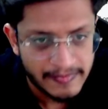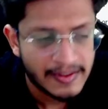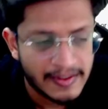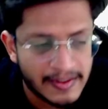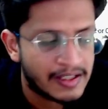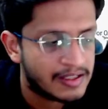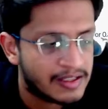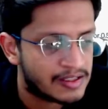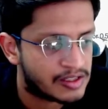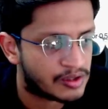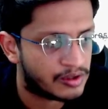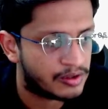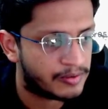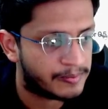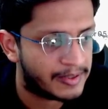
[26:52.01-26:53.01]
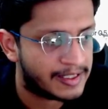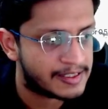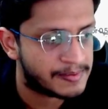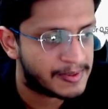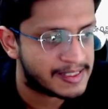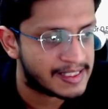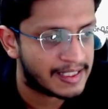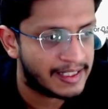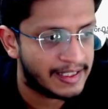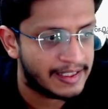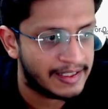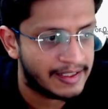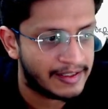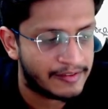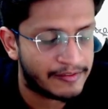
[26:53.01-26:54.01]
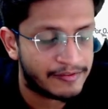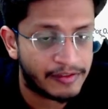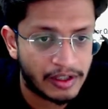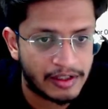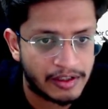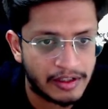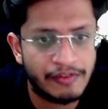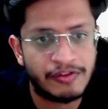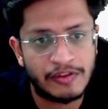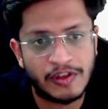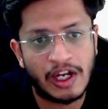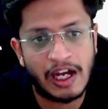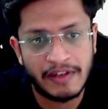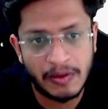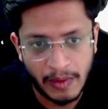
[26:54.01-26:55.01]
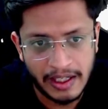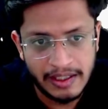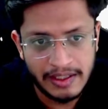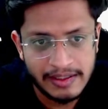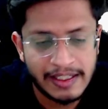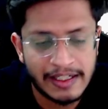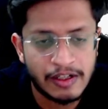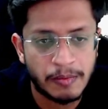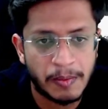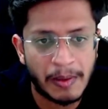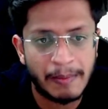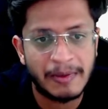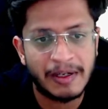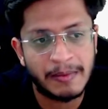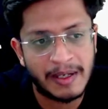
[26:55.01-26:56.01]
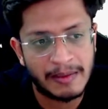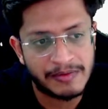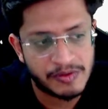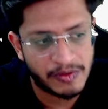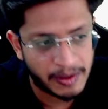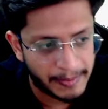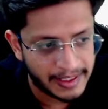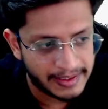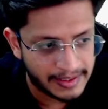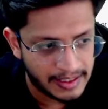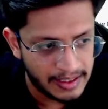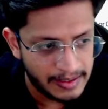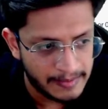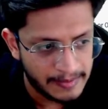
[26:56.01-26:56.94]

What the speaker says: So it's basically, for if you're having 1, then your probability becomes 1 by 3.